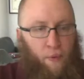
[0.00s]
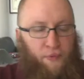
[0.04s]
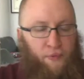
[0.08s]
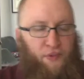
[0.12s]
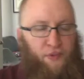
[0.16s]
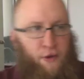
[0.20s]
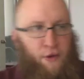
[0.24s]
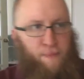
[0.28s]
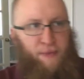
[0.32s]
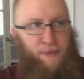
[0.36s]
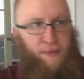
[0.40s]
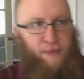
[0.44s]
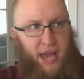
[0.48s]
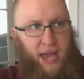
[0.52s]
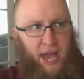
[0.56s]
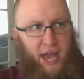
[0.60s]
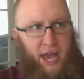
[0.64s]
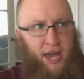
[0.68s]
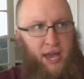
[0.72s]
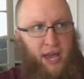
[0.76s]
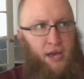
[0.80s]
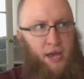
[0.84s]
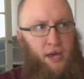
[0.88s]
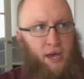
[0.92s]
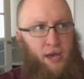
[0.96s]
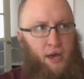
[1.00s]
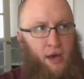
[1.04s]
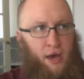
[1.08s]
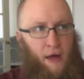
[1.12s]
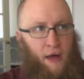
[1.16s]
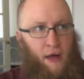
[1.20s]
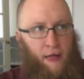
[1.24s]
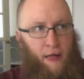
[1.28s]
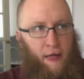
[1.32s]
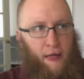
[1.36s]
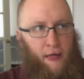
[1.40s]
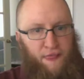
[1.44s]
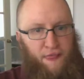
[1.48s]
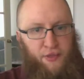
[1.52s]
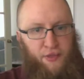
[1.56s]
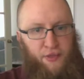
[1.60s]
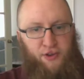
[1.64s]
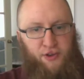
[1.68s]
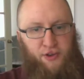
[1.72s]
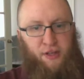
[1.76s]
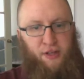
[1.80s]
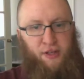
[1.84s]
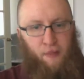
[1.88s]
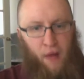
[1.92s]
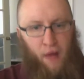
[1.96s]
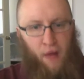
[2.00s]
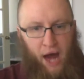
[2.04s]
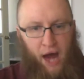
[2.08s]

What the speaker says: are being told by